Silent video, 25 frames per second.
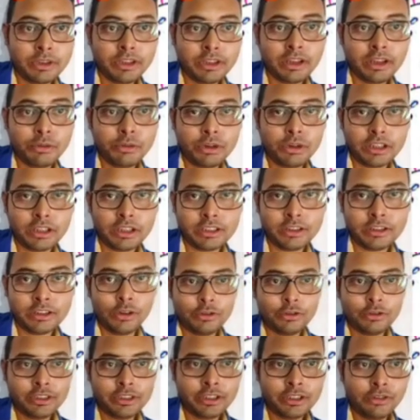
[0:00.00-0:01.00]
it is symmetric
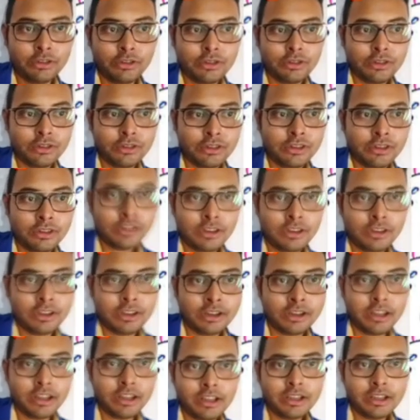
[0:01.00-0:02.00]
about x equal to 0,
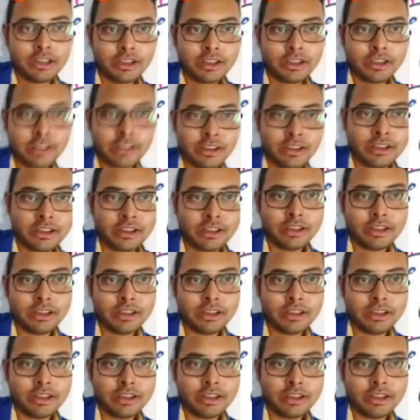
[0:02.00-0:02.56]
right,